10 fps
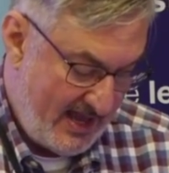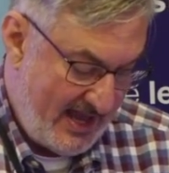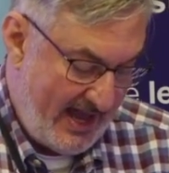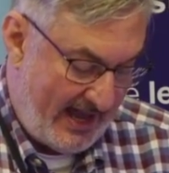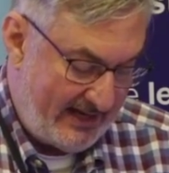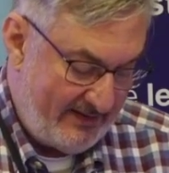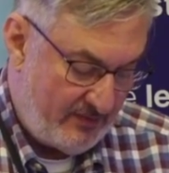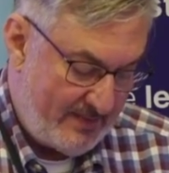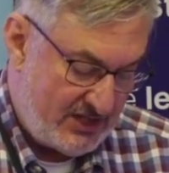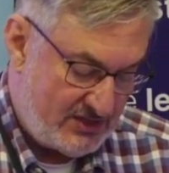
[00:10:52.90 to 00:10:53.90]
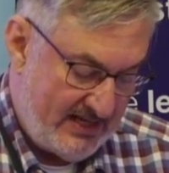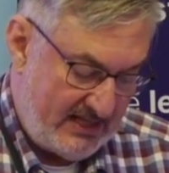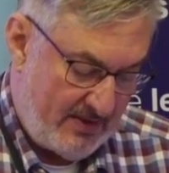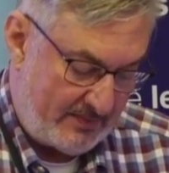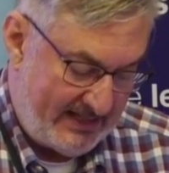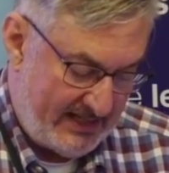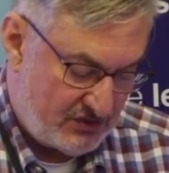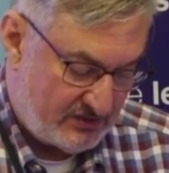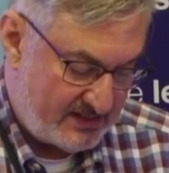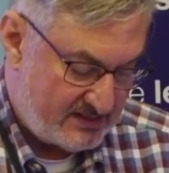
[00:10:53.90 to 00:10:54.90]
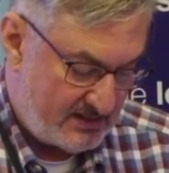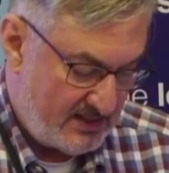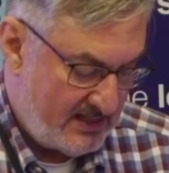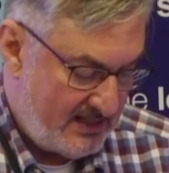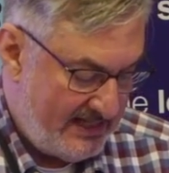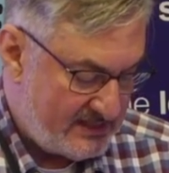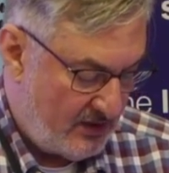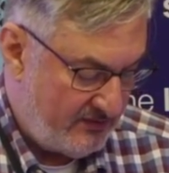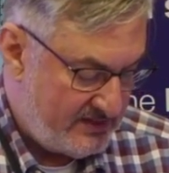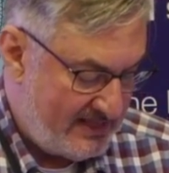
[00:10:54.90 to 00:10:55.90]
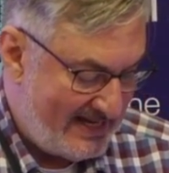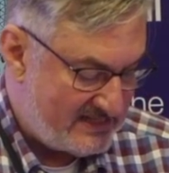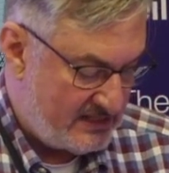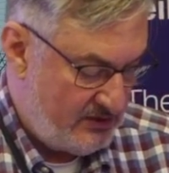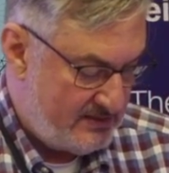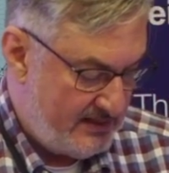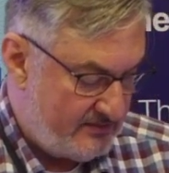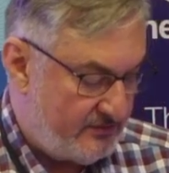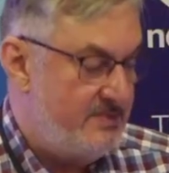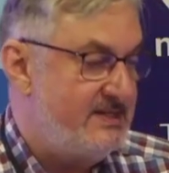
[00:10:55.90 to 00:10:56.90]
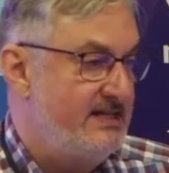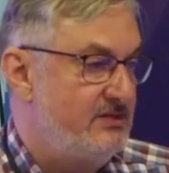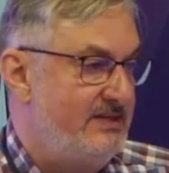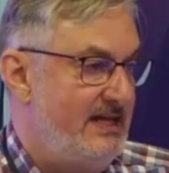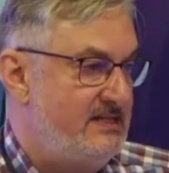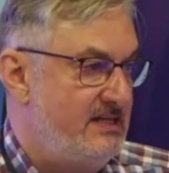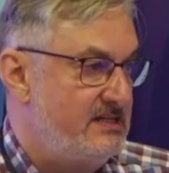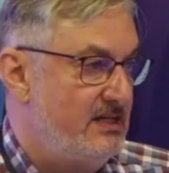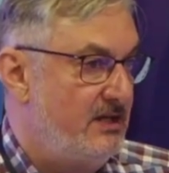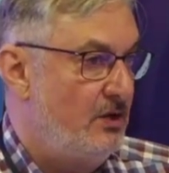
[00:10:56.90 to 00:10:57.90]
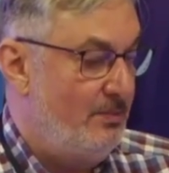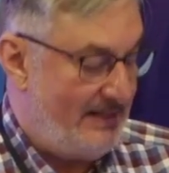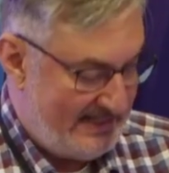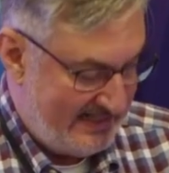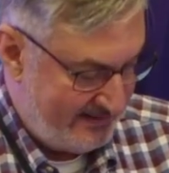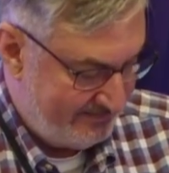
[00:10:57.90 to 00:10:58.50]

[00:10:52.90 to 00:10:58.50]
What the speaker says: and information in the public interest is often excluded from data releases completely.